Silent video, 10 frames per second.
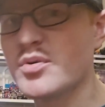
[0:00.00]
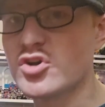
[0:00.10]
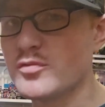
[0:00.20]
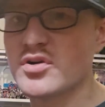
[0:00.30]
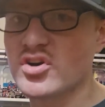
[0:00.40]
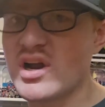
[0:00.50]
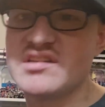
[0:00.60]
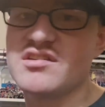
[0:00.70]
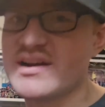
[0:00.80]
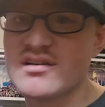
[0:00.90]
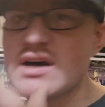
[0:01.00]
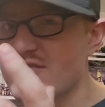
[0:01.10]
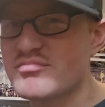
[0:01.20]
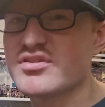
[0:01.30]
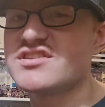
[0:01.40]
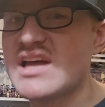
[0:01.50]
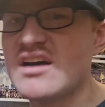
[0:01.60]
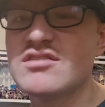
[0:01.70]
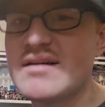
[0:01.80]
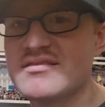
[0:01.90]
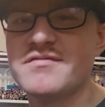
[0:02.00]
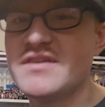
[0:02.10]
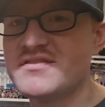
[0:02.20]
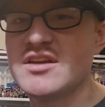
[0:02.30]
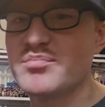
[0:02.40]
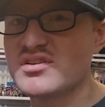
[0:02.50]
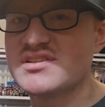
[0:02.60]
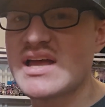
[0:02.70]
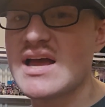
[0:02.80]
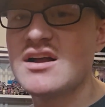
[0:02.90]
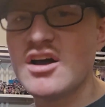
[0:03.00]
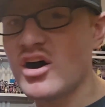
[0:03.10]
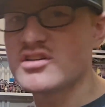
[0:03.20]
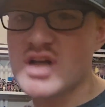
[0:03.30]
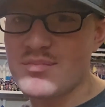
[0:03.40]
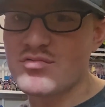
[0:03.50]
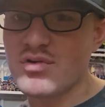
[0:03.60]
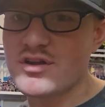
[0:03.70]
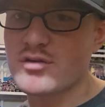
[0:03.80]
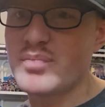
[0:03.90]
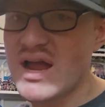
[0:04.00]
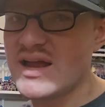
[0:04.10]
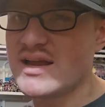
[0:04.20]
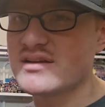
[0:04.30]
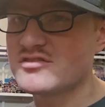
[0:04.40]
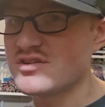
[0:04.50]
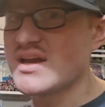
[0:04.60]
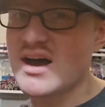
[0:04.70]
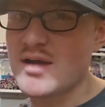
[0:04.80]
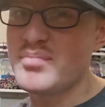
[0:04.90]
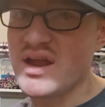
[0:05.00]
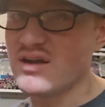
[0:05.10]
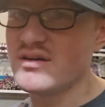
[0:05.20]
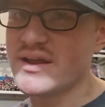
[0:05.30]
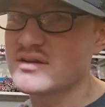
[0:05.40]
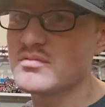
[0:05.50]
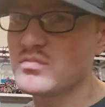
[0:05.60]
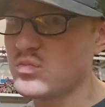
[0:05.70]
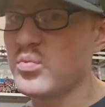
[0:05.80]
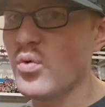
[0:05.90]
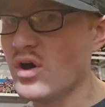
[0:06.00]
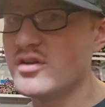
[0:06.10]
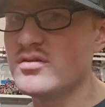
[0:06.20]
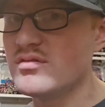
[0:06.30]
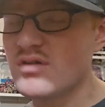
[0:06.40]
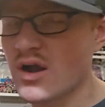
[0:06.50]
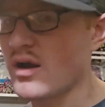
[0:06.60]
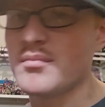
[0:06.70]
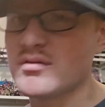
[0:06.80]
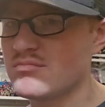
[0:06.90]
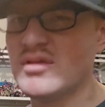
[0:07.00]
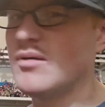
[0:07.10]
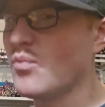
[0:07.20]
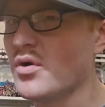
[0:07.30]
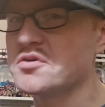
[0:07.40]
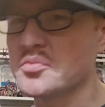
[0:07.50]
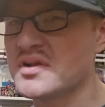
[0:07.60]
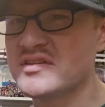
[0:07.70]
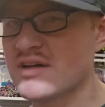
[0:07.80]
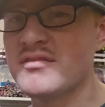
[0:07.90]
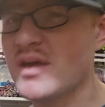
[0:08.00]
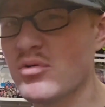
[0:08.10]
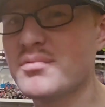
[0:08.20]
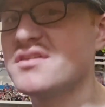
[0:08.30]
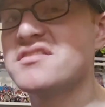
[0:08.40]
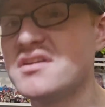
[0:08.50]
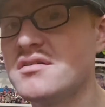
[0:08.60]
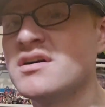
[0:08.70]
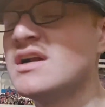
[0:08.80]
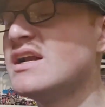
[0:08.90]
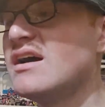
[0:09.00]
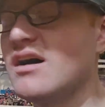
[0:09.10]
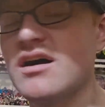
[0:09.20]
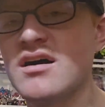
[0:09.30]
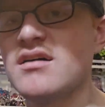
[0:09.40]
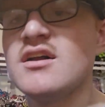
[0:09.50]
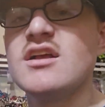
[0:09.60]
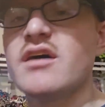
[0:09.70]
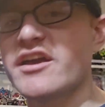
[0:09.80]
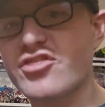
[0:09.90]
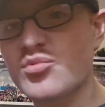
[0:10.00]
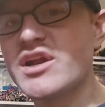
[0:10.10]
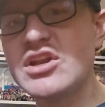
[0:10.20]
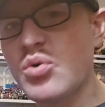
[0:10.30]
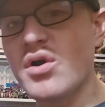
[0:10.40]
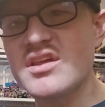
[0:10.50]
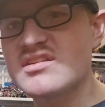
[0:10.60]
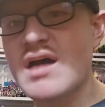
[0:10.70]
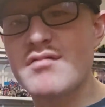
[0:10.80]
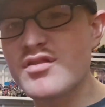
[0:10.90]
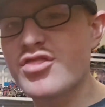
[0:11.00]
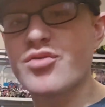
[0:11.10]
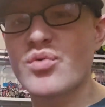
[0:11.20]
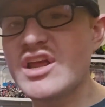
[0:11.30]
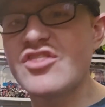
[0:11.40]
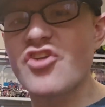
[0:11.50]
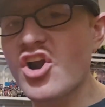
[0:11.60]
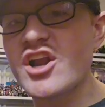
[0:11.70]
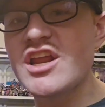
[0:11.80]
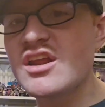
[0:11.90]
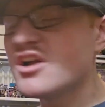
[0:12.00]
duper crazy, like 11%, 15% on top of what you're paying. So yeah, I paid like I mean not 127, that would have been steal, like 327, 330